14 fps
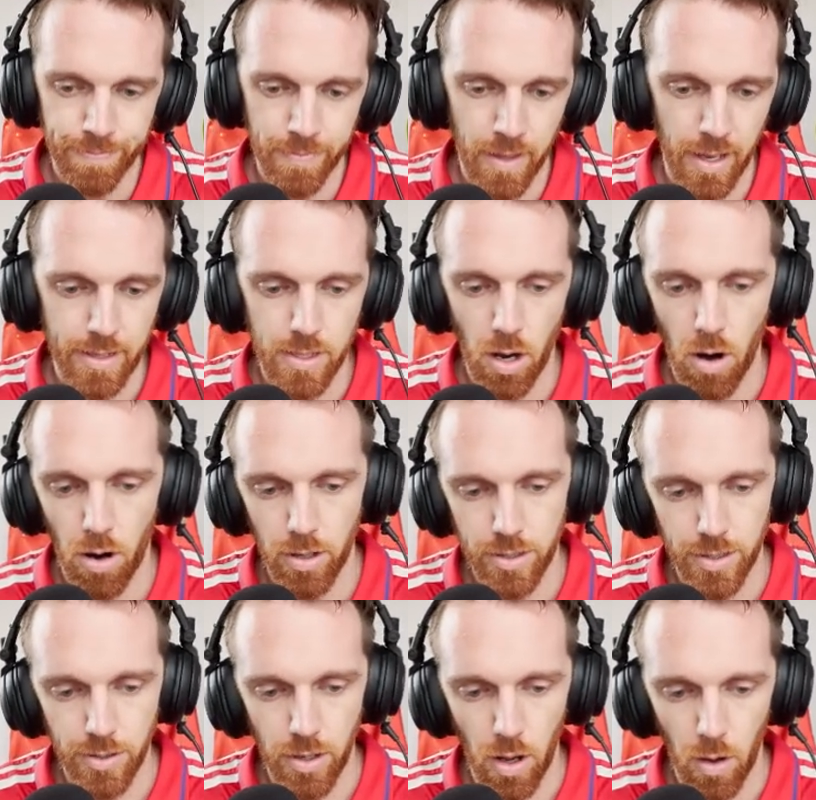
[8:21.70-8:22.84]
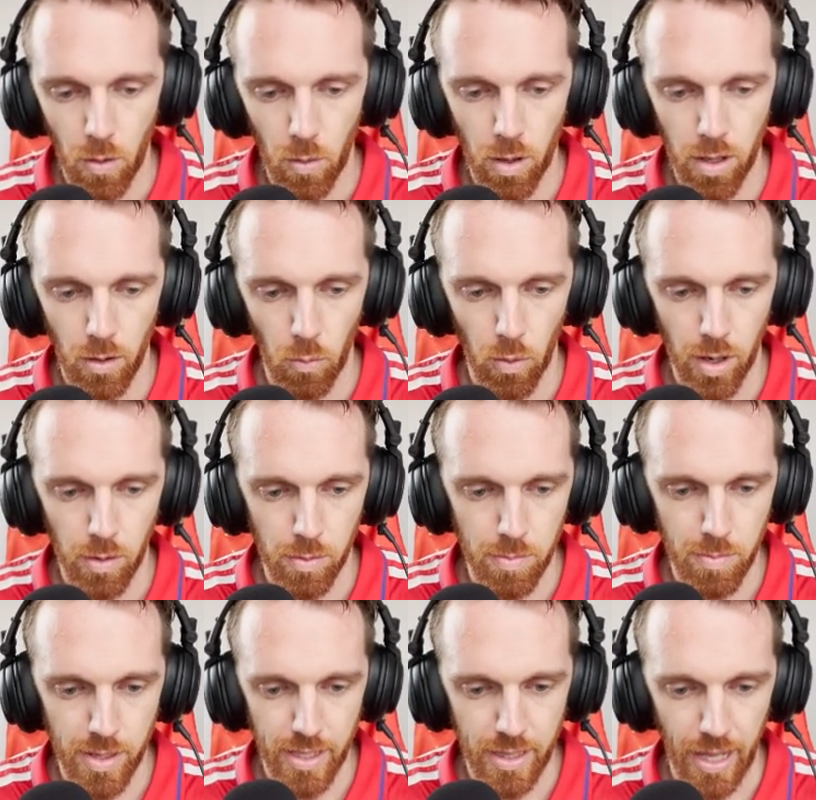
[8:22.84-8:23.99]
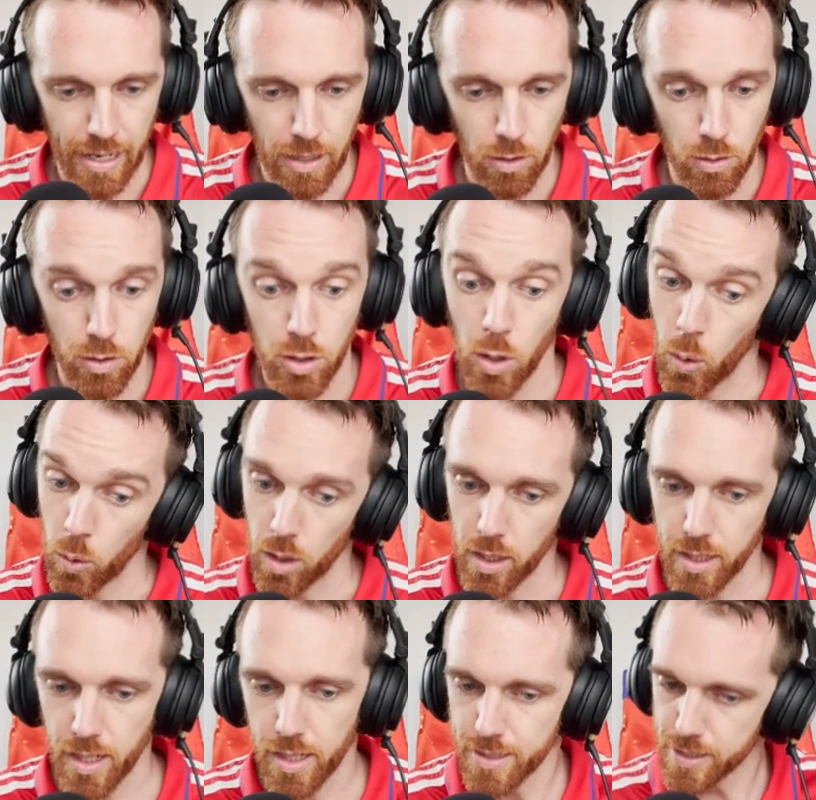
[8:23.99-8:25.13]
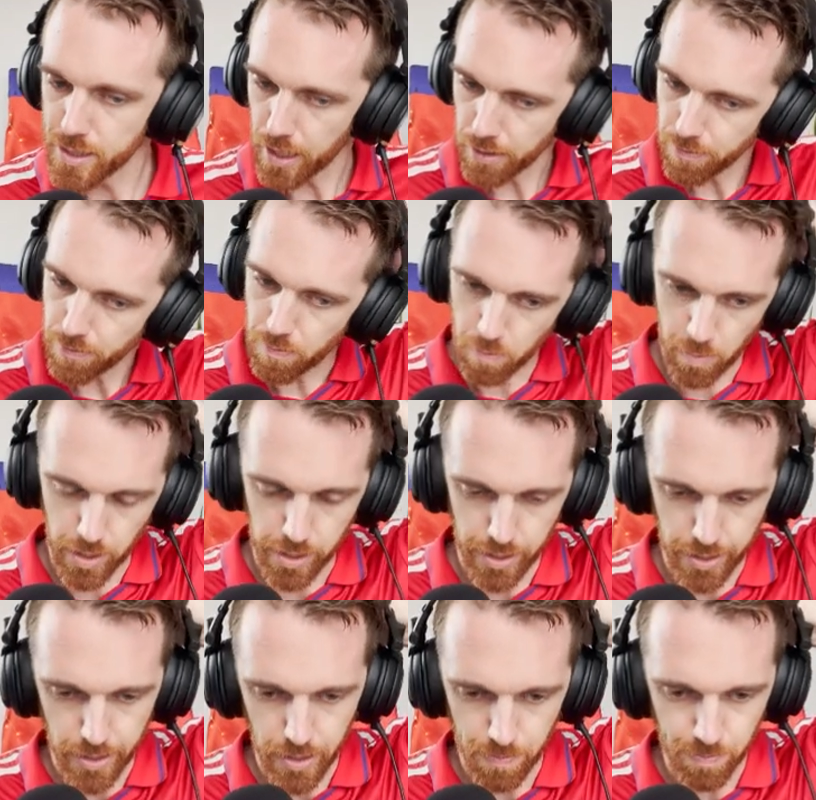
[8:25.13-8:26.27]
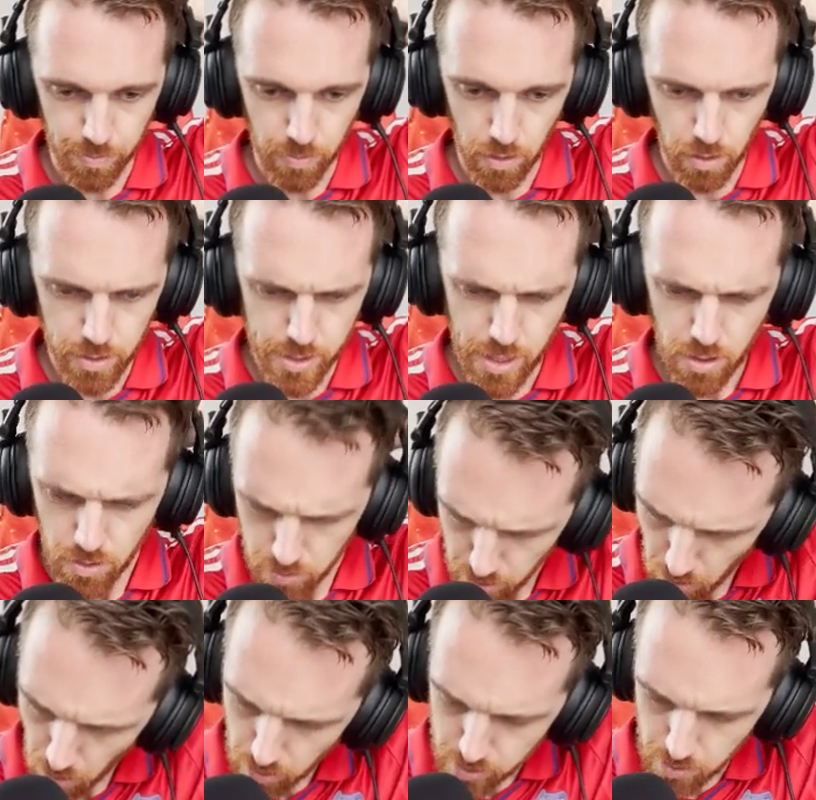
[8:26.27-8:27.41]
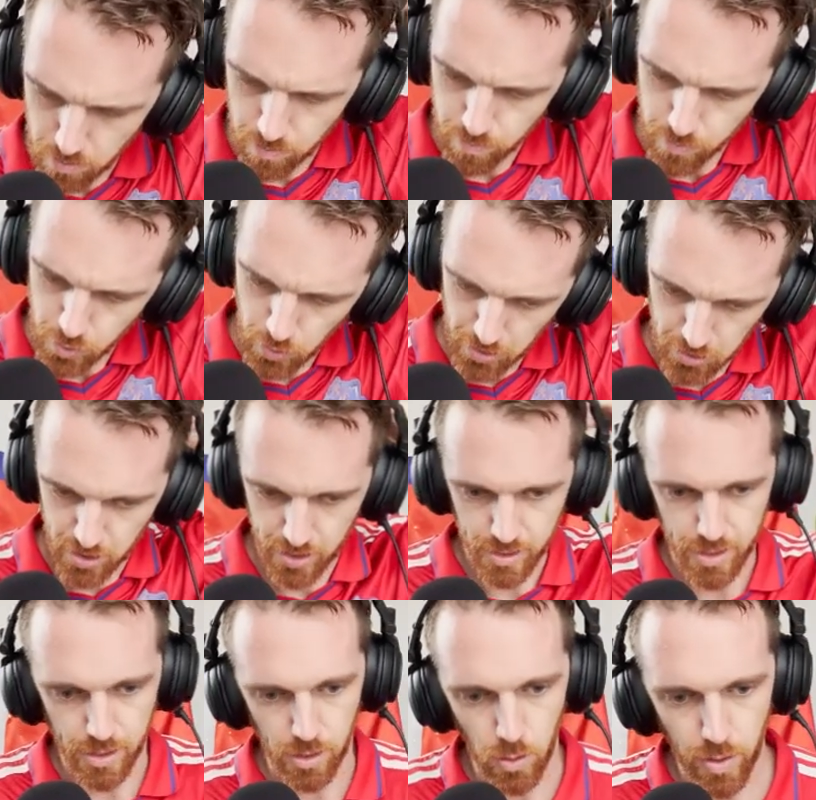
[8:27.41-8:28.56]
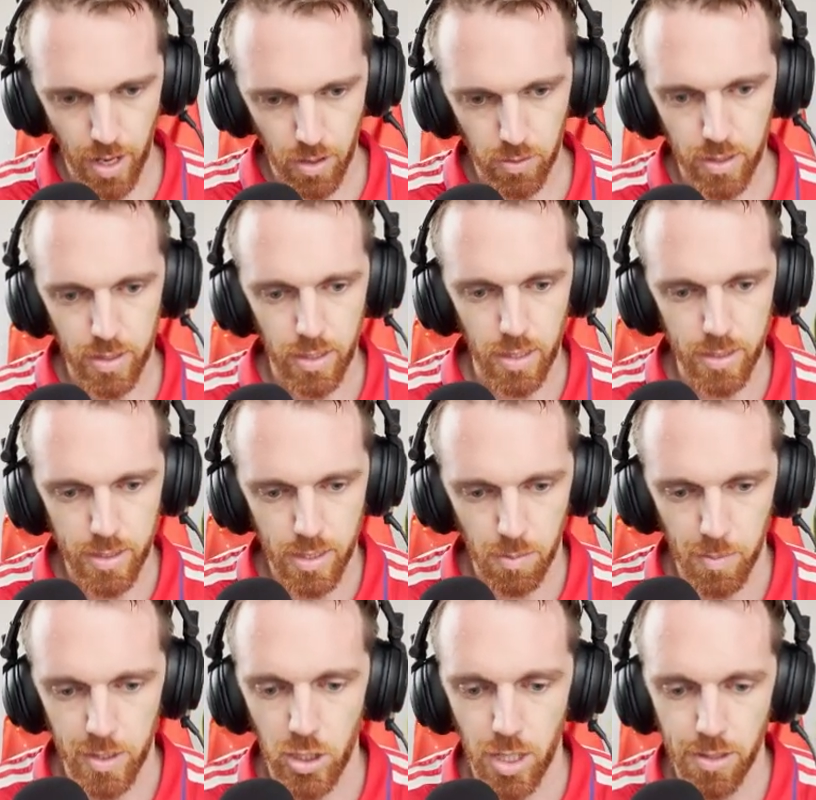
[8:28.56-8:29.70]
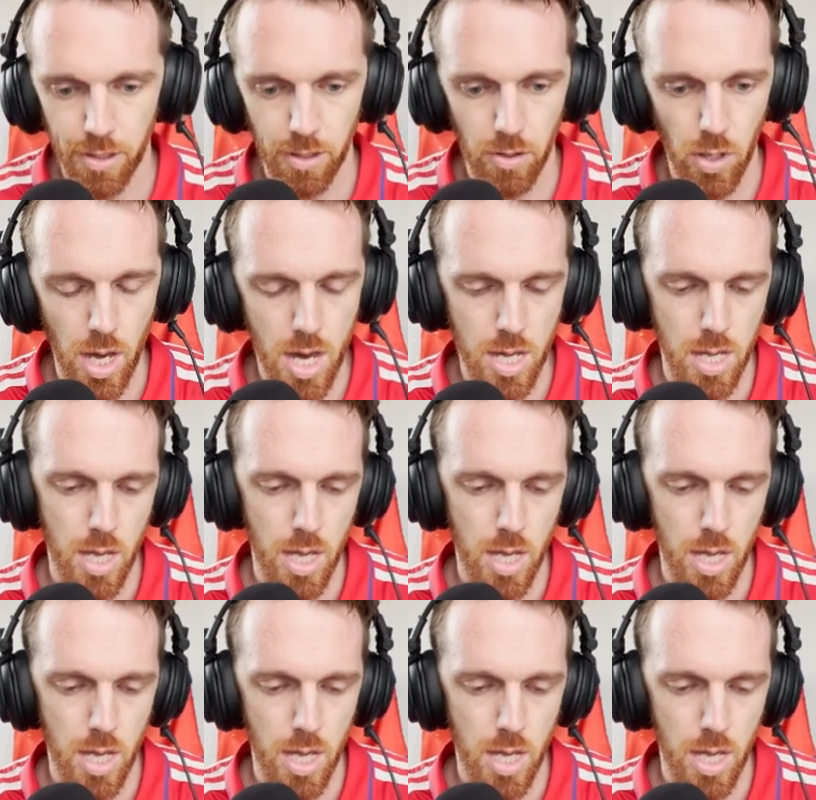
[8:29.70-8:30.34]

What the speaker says: It's hard to know where it would be like totally unsafe, but there are some strange things that go down in the Stoneman J area,